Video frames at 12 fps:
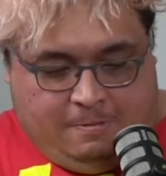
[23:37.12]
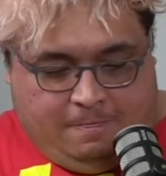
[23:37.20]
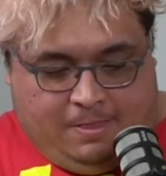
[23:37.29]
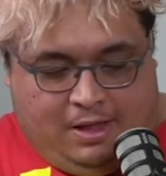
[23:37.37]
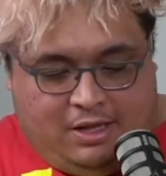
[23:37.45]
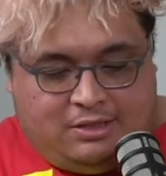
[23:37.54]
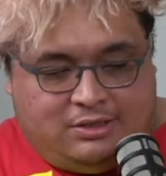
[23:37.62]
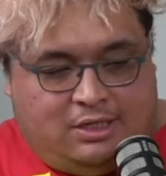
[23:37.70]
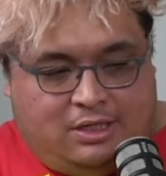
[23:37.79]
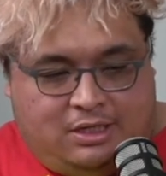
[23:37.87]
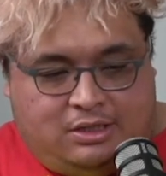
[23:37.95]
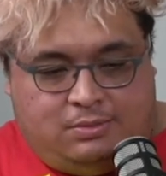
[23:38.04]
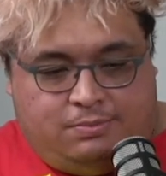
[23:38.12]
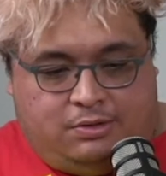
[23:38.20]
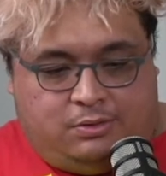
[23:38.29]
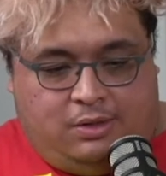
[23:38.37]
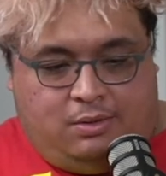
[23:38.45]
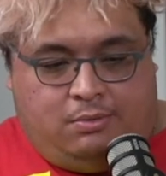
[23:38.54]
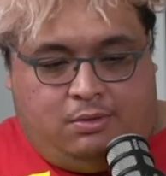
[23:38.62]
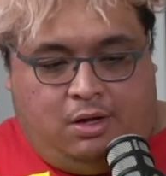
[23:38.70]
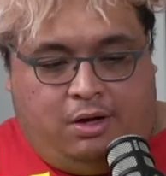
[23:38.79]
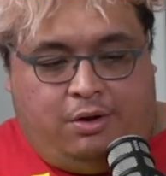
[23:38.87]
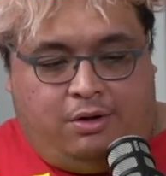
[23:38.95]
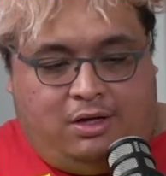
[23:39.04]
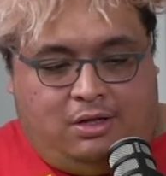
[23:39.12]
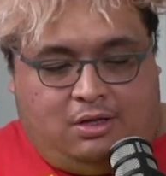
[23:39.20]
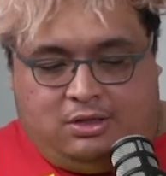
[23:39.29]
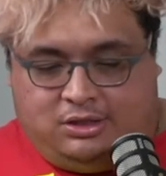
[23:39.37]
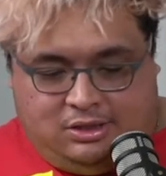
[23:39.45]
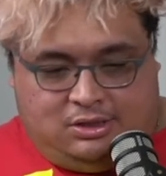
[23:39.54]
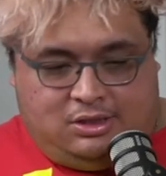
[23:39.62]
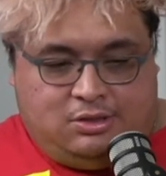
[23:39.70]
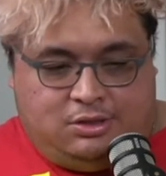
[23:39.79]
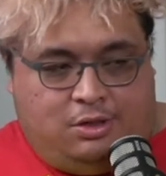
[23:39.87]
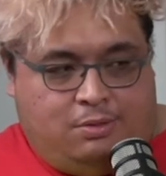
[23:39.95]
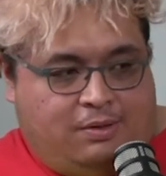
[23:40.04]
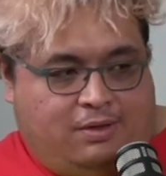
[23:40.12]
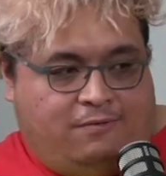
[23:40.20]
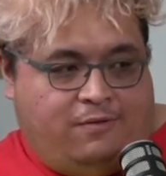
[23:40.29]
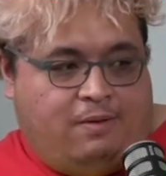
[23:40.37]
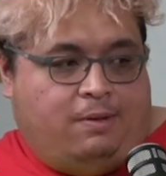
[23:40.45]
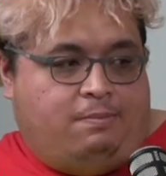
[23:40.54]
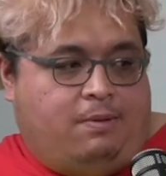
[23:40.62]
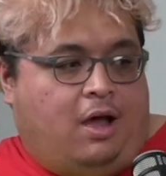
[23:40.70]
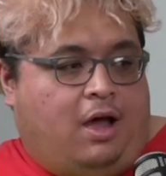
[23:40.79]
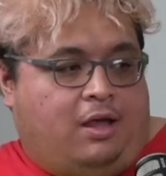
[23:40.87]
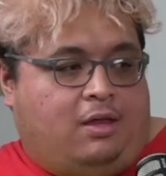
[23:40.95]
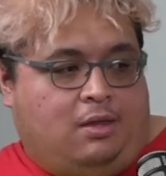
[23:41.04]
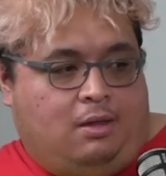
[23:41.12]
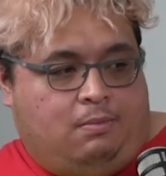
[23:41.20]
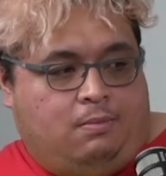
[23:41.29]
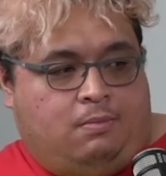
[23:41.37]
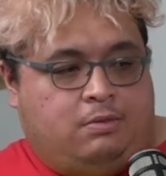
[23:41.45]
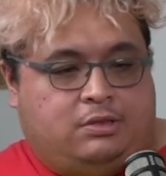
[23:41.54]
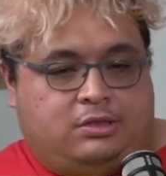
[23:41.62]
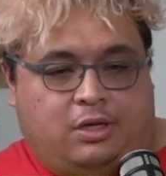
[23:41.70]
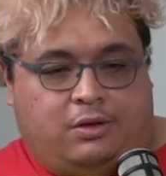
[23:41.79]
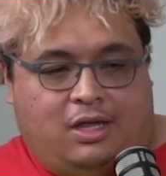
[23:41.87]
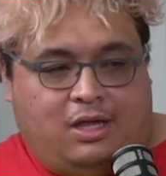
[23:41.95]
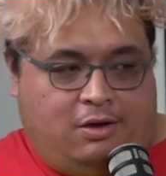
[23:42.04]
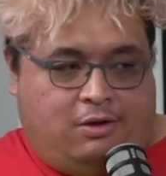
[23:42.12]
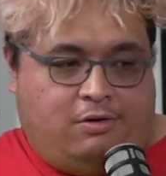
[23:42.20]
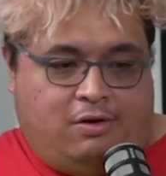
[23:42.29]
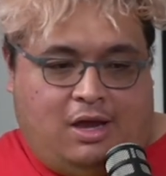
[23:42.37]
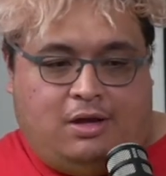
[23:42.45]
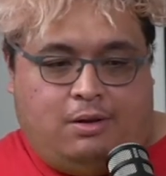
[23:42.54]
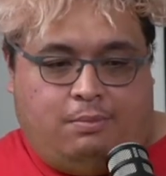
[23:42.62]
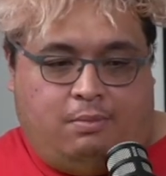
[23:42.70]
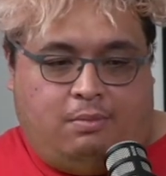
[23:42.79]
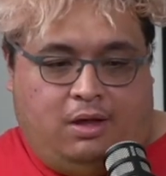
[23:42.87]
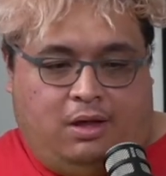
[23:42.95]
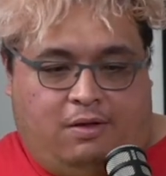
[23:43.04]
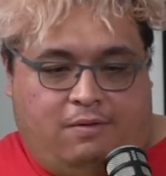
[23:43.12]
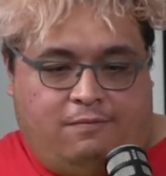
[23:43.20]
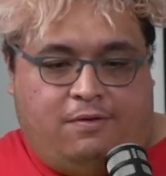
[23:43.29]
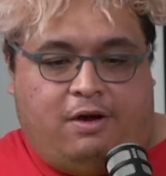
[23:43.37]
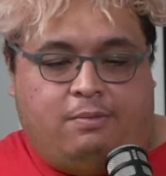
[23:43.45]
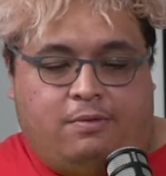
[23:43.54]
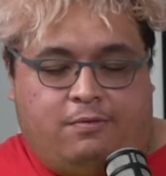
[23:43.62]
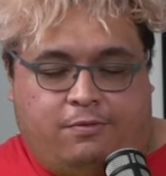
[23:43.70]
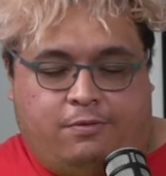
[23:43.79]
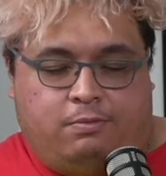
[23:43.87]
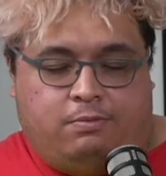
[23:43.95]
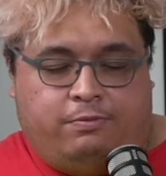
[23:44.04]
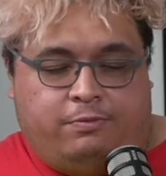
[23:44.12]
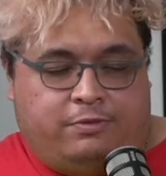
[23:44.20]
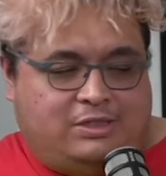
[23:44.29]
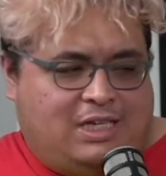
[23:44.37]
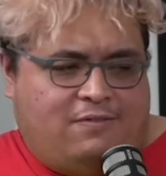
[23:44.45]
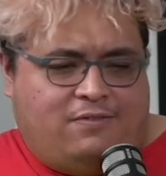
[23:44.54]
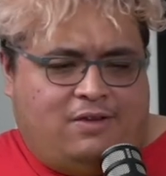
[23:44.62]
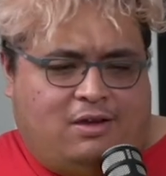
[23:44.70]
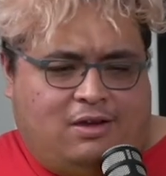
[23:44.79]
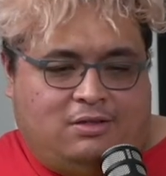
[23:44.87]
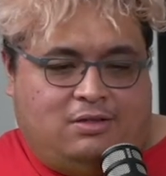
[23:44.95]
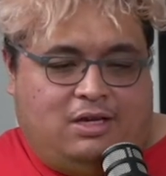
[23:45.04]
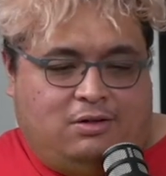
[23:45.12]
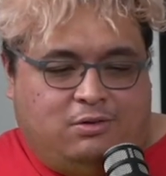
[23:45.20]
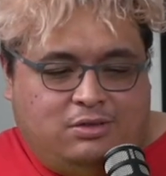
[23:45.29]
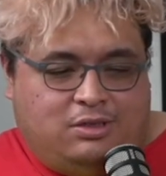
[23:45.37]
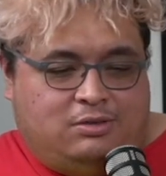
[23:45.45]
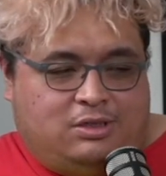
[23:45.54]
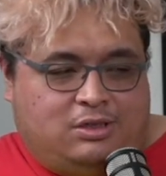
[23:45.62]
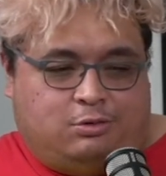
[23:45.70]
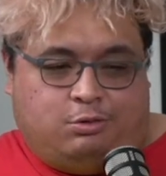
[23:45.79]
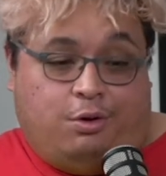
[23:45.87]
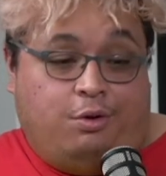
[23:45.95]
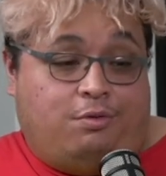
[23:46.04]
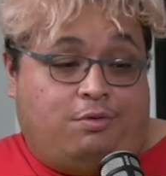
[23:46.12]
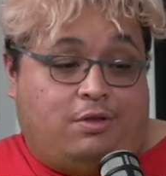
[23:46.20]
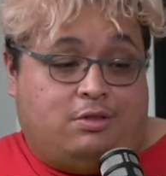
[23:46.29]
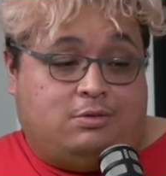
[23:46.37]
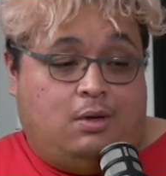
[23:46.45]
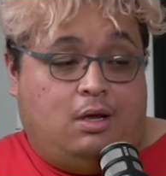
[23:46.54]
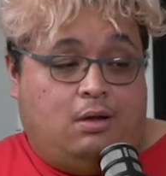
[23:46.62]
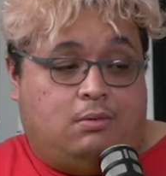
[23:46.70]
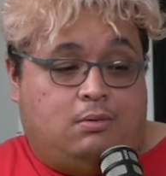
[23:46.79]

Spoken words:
that interconnection between not only just the student but the family behind them, so they can create an environment for safety and also just growth as well?